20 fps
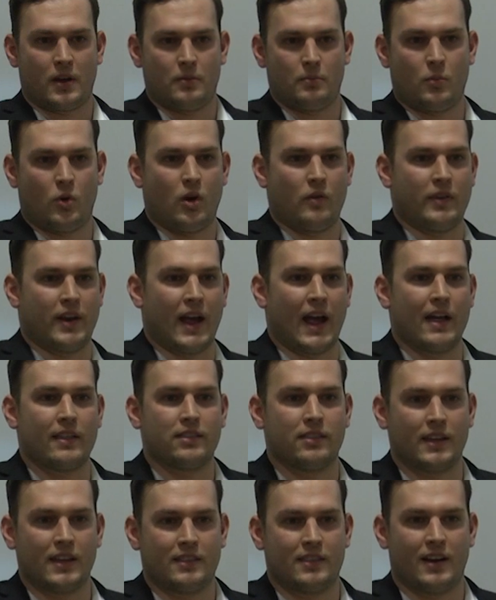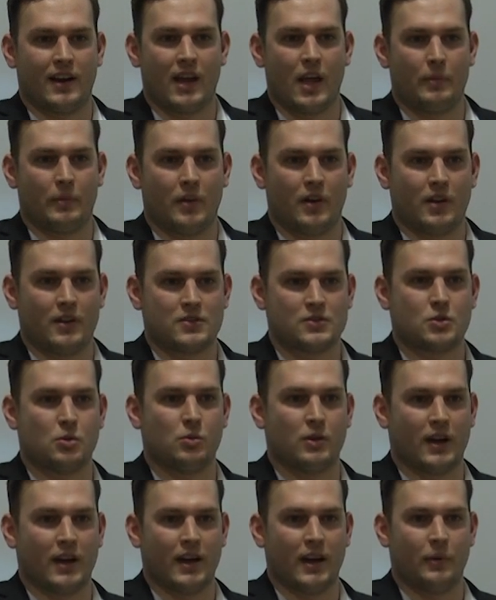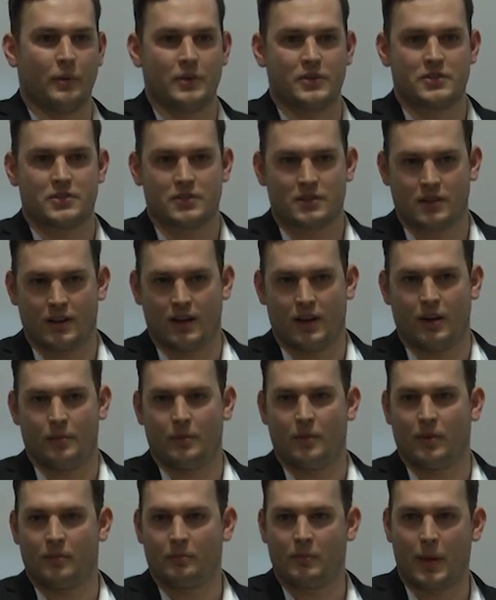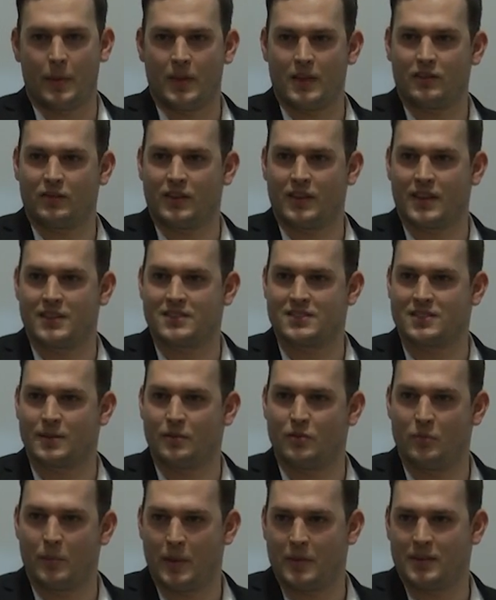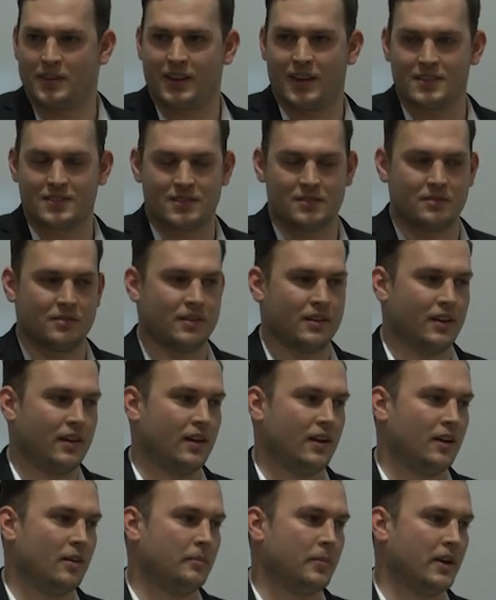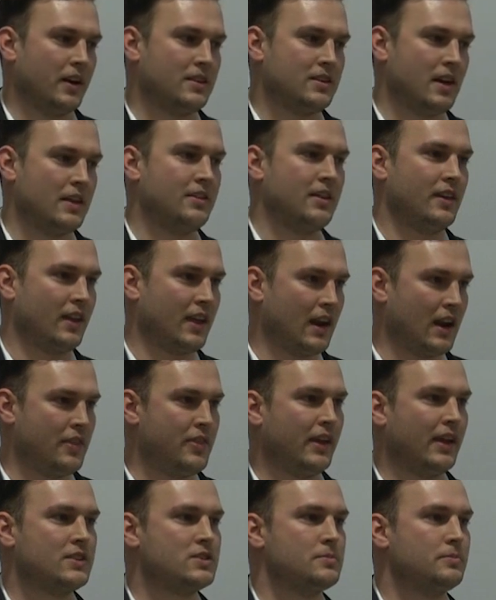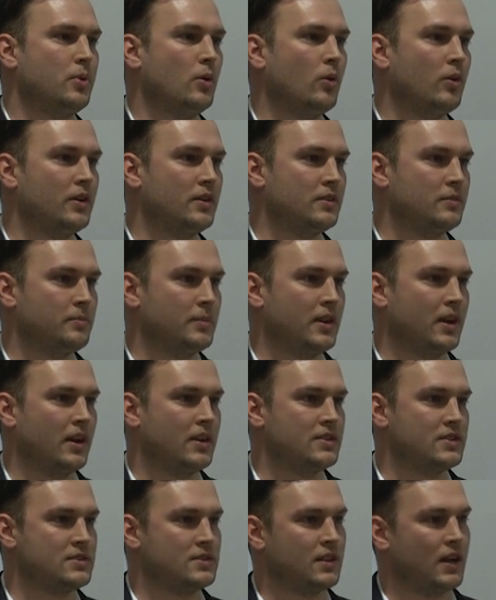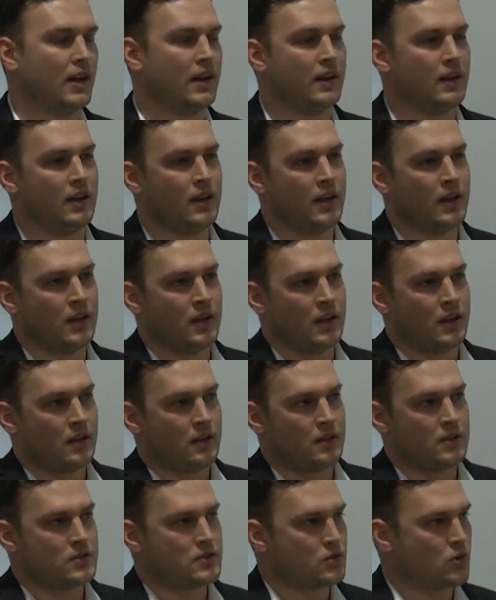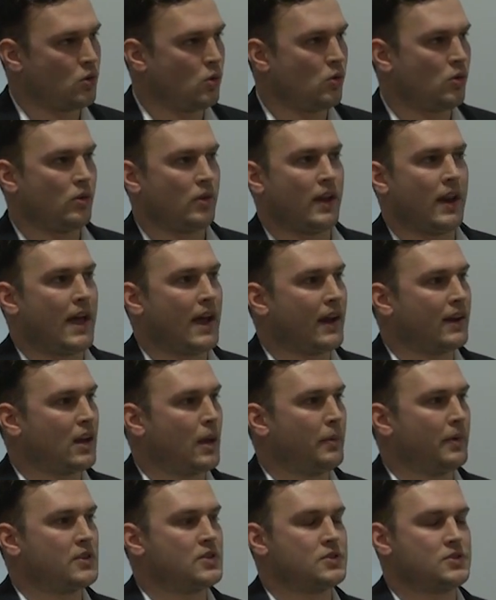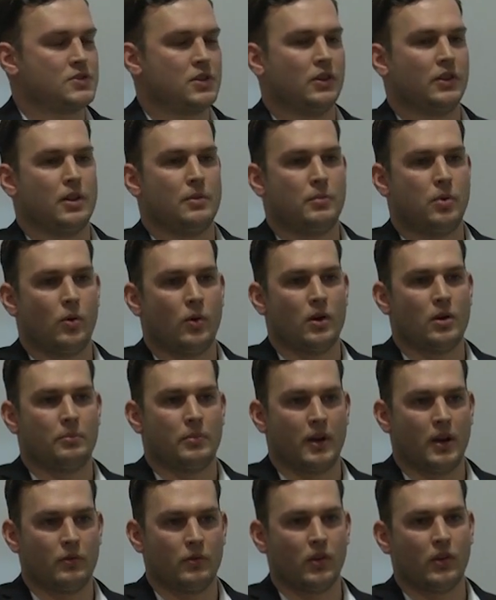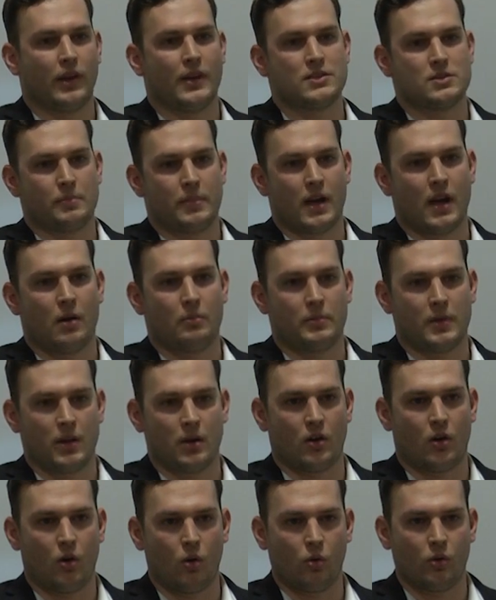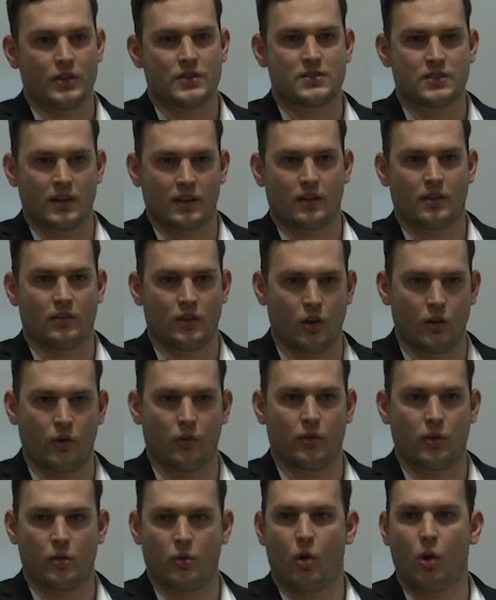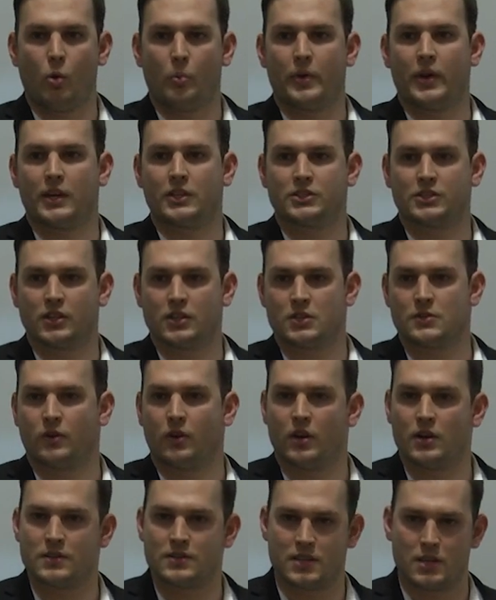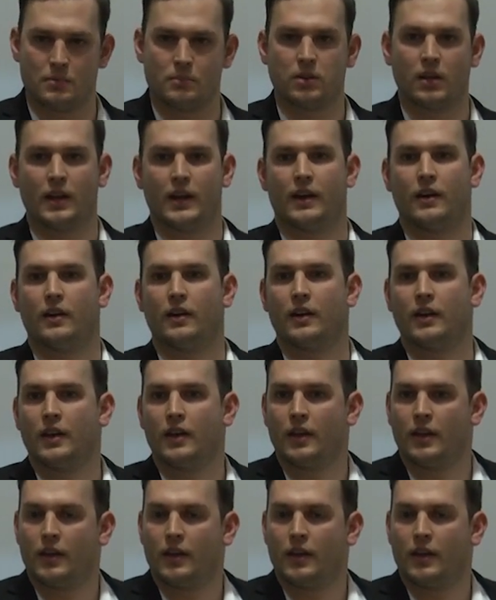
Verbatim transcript: more of an athlete than I am a, school guy, which um, maybe that relates to some of you, maybe it doesn't. Uh, but it, I again, I think it's important because it's not, school and academics are certainly important, but it really is about being a holistic, you know, the, the whole picture as far as team player,